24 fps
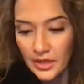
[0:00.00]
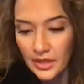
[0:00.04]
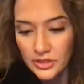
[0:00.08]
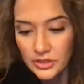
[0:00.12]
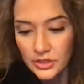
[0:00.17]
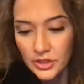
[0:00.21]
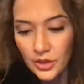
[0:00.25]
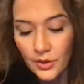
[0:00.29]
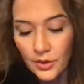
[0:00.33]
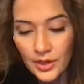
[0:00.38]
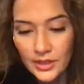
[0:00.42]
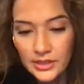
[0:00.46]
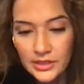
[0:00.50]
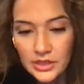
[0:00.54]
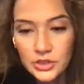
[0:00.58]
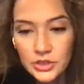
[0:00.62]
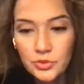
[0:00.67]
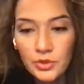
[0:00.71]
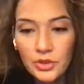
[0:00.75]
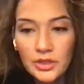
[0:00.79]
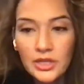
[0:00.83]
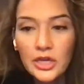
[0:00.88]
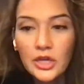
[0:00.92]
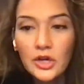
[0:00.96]
so it's
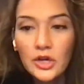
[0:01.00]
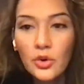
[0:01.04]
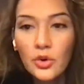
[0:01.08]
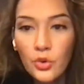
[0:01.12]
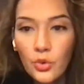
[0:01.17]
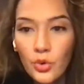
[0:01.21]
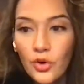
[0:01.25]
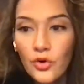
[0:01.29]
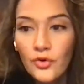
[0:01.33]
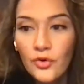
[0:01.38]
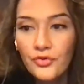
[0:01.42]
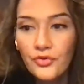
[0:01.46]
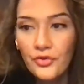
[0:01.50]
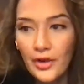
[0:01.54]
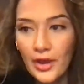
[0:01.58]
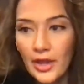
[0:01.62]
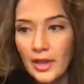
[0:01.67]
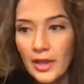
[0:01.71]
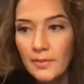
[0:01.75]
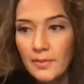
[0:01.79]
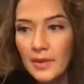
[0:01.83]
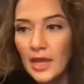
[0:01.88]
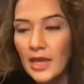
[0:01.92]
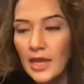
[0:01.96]
this really cool
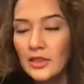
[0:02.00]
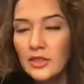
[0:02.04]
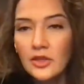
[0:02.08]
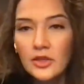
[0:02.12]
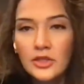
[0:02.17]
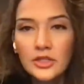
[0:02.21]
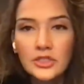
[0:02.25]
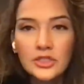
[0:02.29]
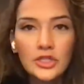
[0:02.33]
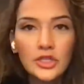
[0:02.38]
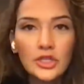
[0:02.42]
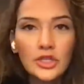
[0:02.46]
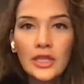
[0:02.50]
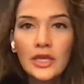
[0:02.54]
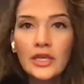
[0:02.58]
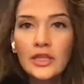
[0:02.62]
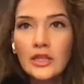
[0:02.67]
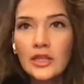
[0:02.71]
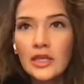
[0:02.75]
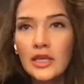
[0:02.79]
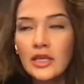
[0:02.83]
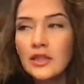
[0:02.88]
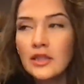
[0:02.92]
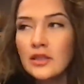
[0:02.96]
frame it looks
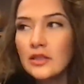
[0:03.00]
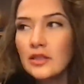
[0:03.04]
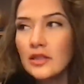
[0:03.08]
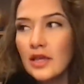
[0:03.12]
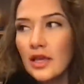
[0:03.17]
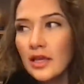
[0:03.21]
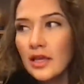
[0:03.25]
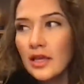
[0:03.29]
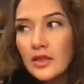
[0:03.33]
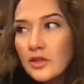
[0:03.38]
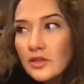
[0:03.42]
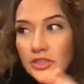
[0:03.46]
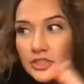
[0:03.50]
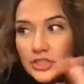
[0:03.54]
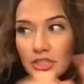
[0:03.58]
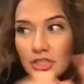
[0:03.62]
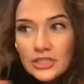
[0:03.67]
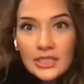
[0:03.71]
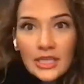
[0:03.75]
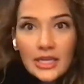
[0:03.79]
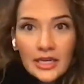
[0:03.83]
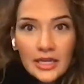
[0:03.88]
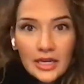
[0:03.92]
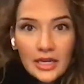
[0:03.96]
it, it it looks
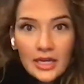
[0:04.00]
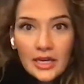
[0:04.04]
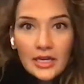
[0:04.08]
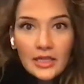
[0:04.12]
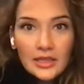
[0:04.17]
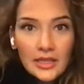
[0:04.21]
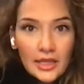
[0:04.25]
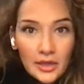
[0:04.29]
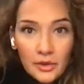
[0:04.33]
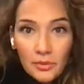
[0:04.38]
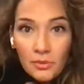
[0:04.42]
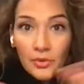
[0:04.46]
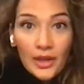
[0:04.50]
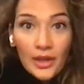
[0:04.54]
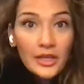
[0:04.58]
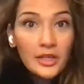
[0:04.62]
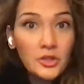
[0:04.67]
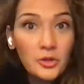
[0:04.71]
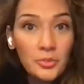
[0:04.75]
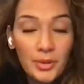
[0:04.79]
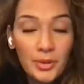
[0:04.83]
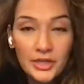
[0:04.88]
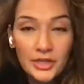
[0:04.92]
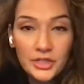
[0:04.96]
just like a like a
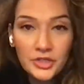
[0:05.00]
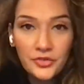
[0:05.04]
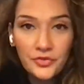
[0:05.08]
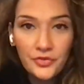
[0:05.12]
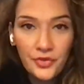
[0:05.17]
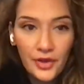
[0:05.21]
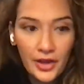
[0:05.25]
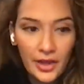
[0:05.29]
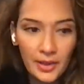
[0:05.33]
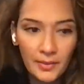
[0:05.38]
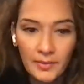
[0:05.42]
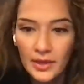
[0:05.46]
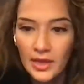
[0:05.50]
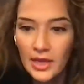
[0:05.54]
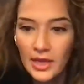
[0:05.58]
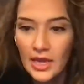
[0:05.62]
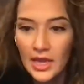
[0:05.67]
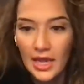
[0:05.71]
regular picture frame.